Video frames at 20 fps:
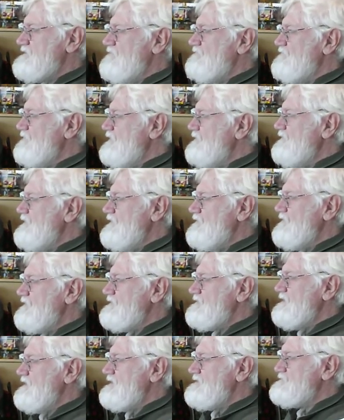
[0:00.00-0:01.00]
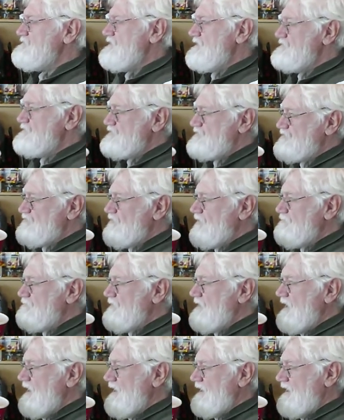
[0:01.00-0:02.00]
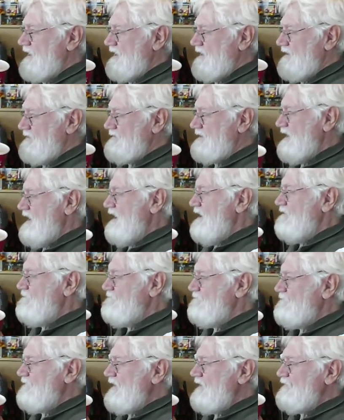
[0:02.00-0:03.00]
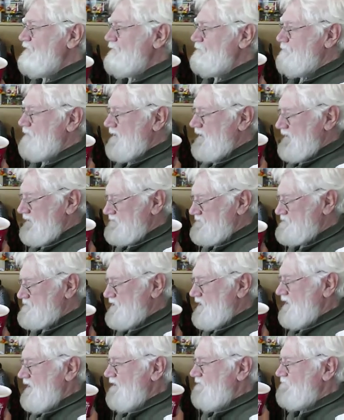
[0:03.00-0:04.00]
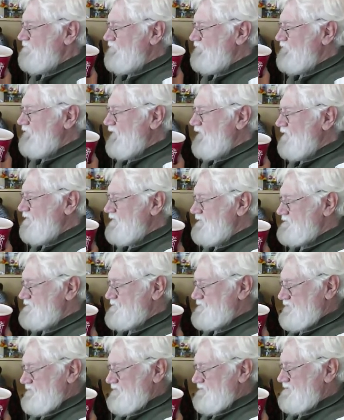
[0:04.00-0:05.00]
that really looks like they stripped that out. Feather beds, furniture,